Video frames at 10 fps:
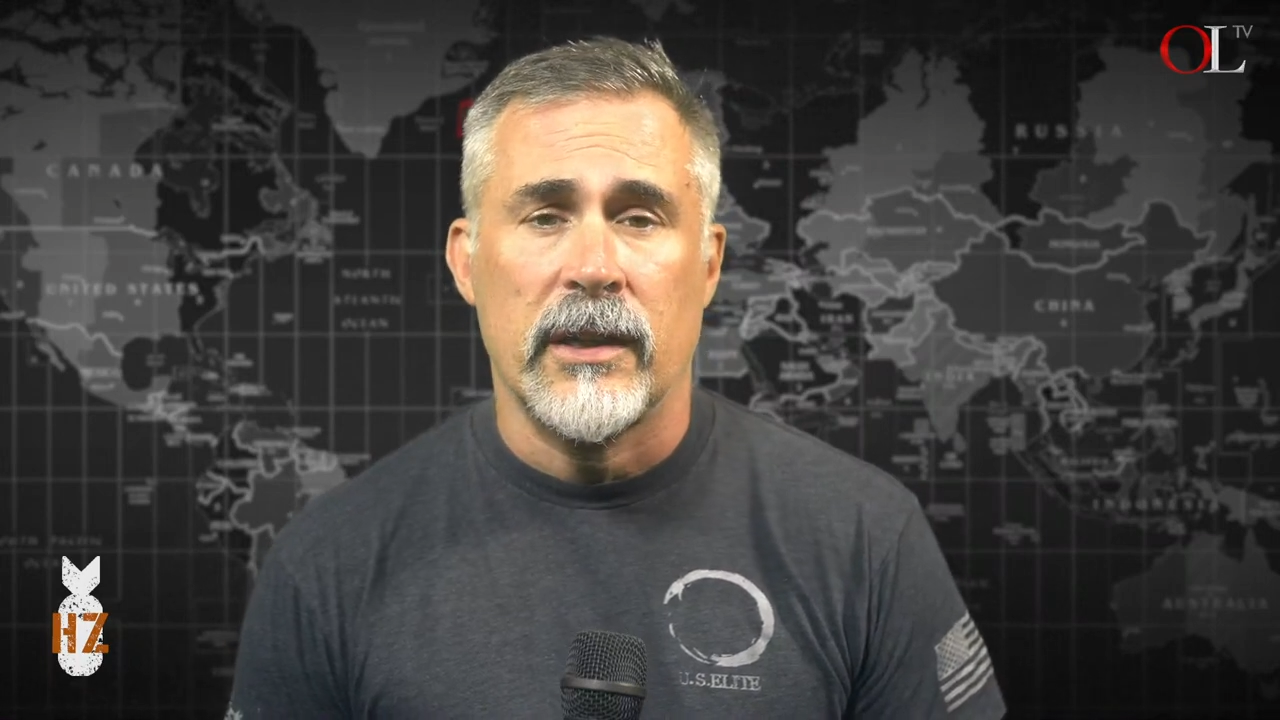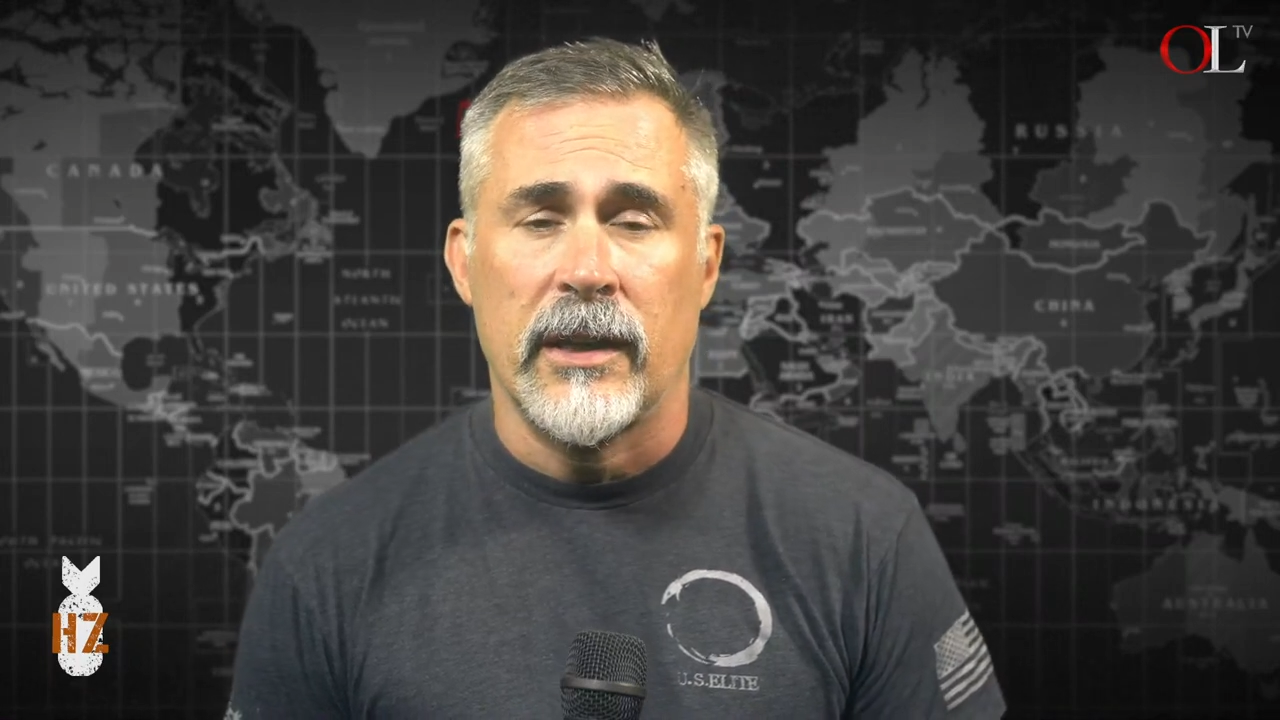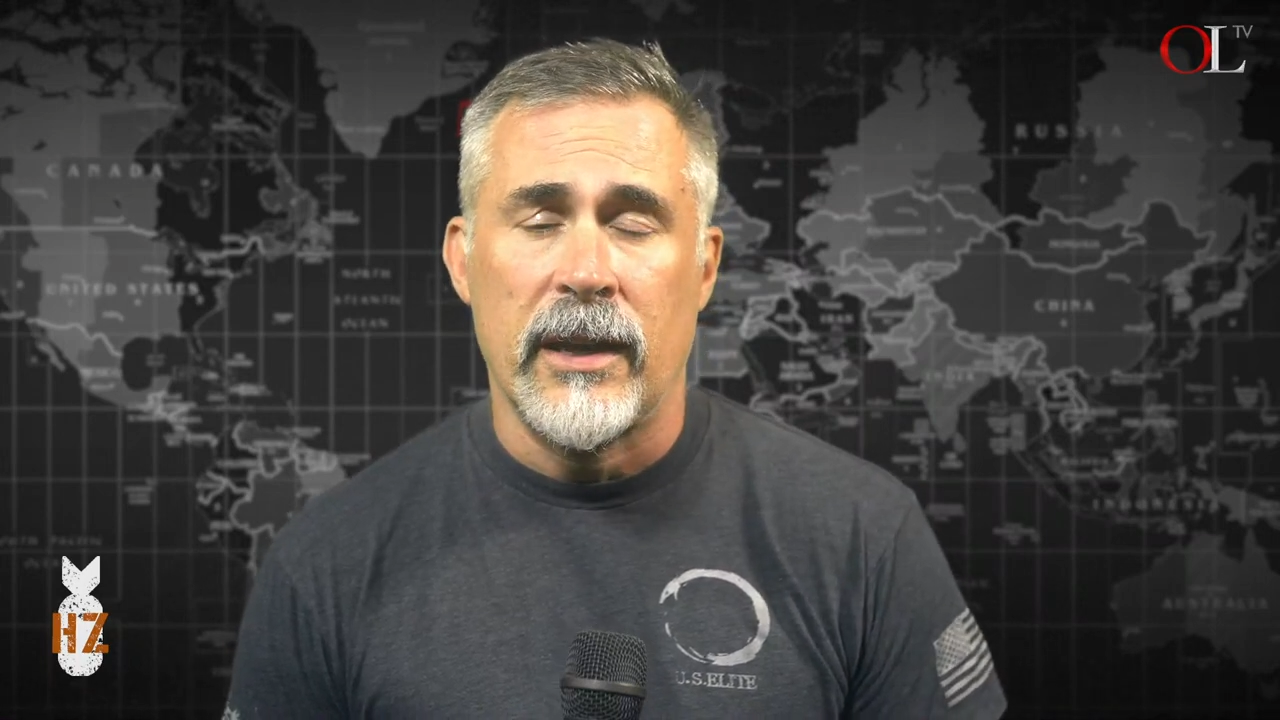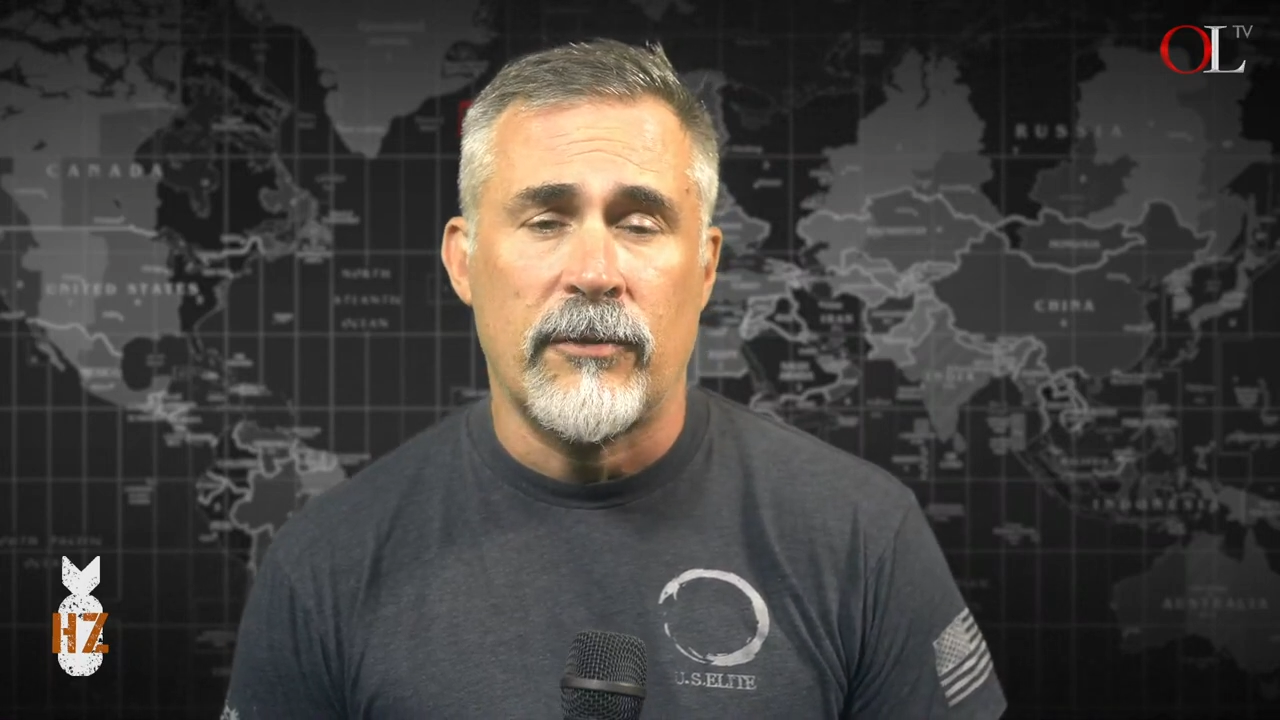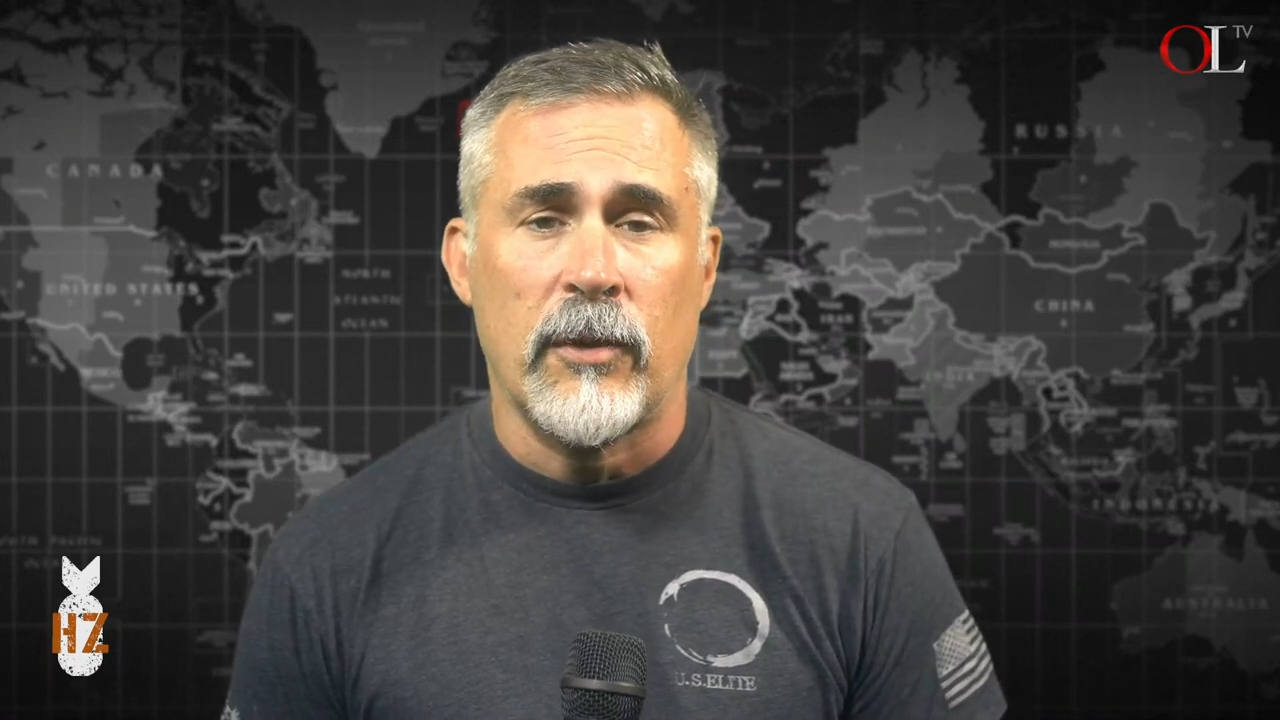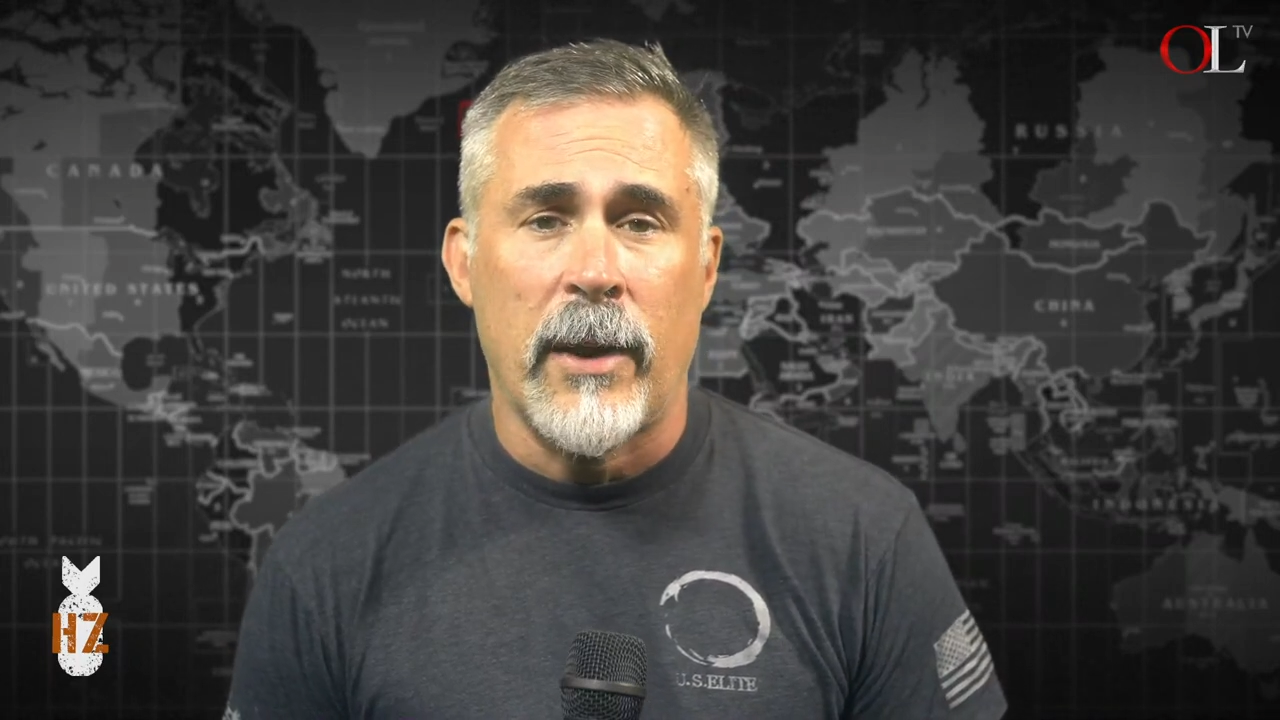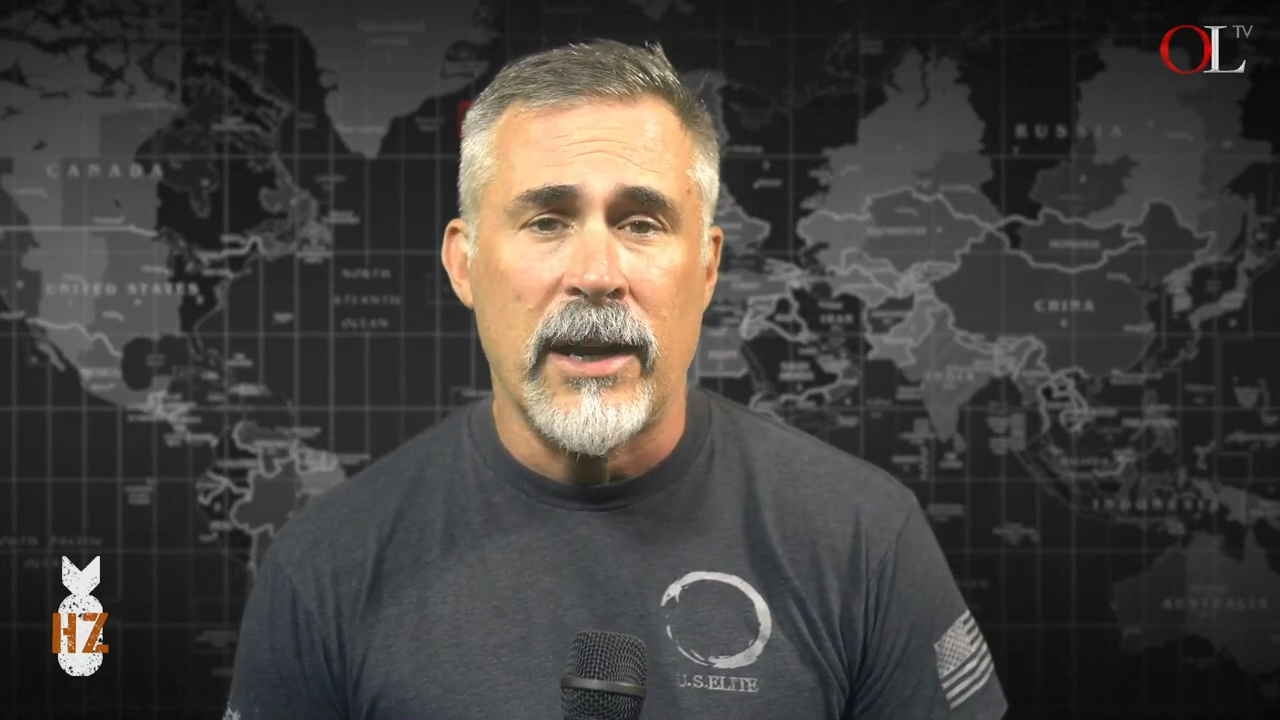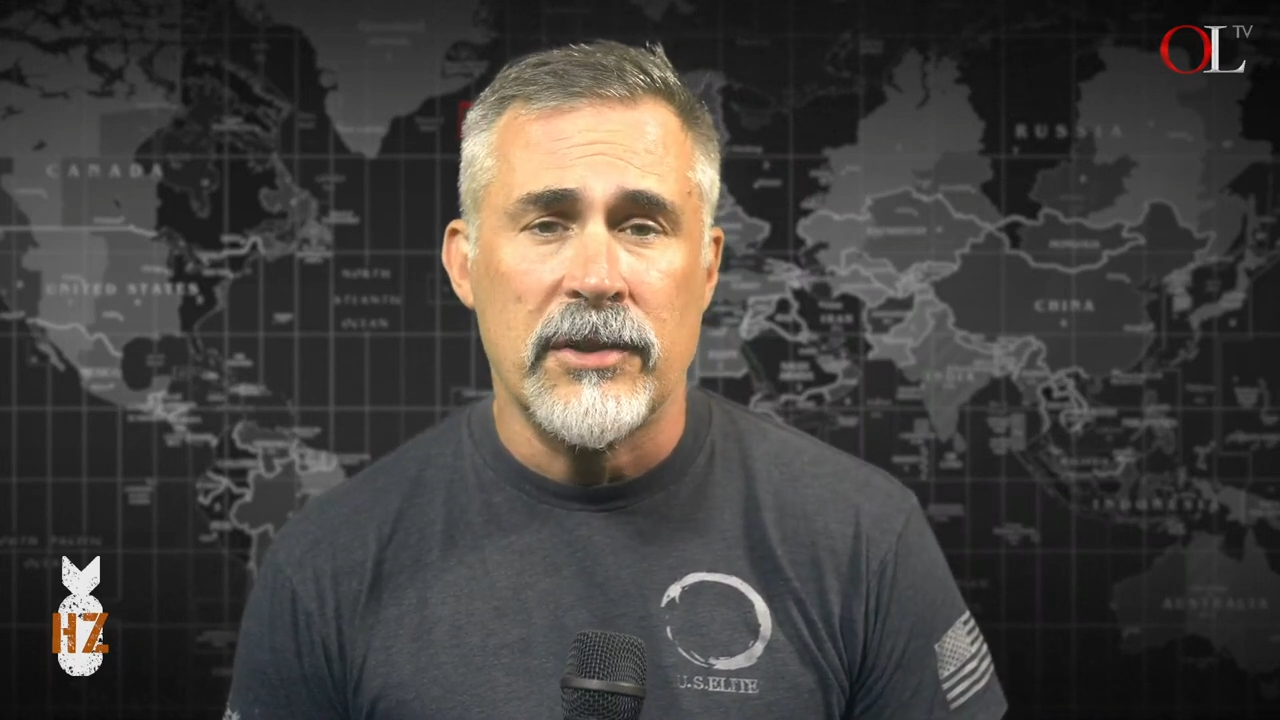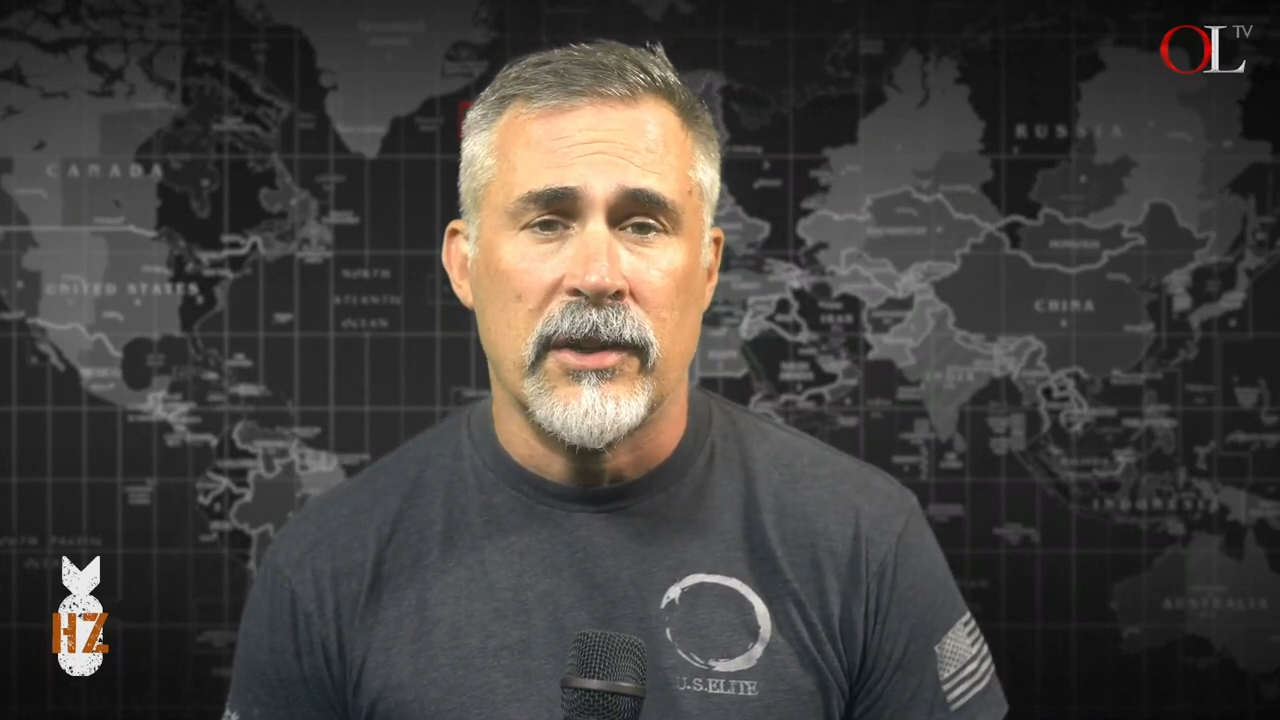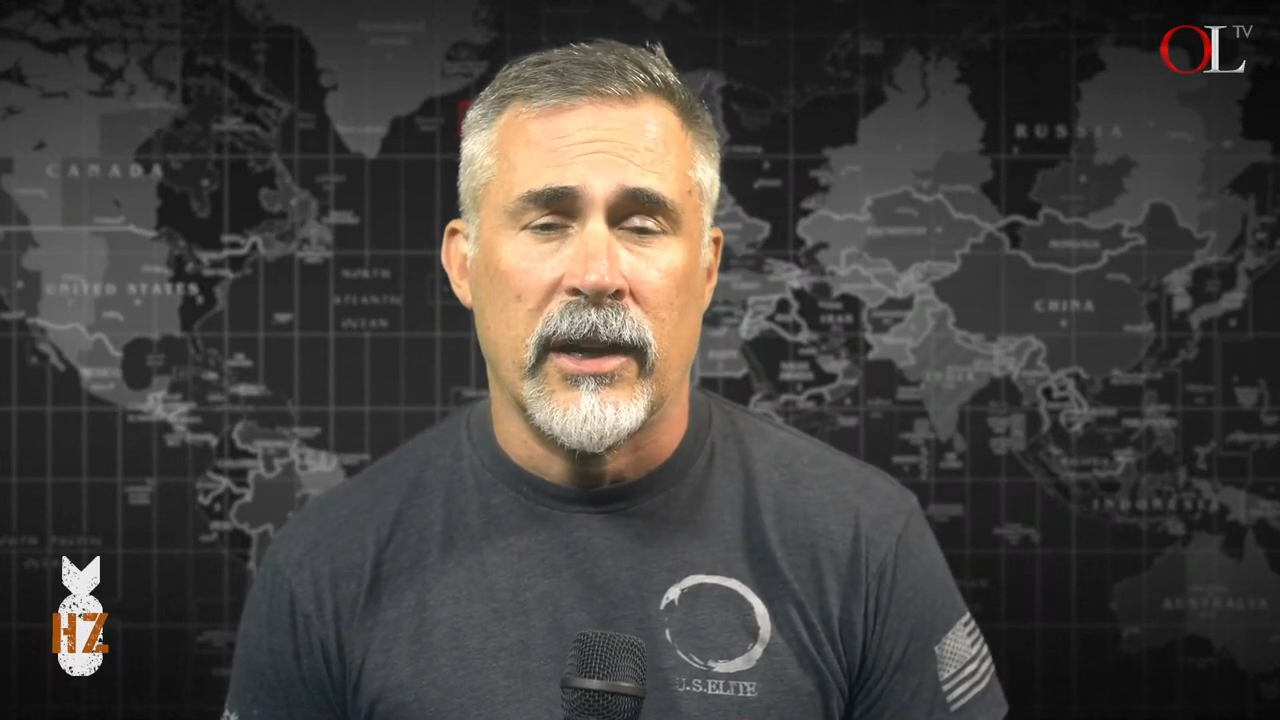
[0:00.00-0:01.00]

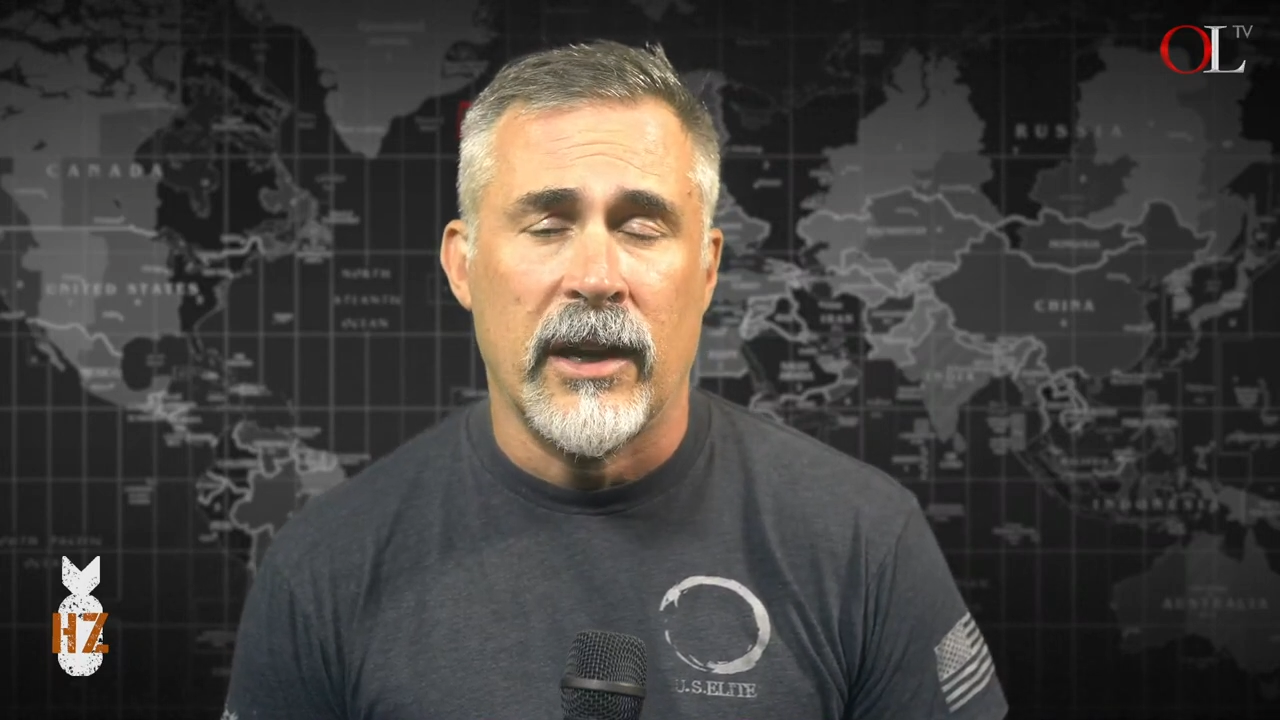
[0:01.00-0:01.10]
information